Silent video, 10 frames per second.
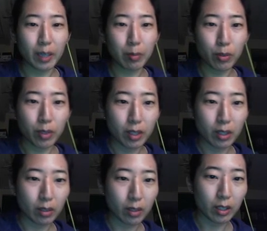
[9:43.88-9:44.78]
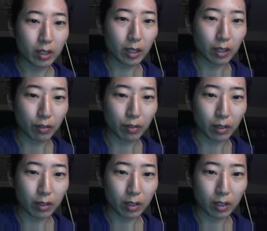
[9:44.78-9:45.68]
type trees, so let's stick one
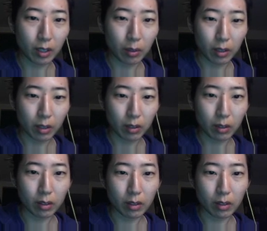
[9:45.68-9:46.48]
here.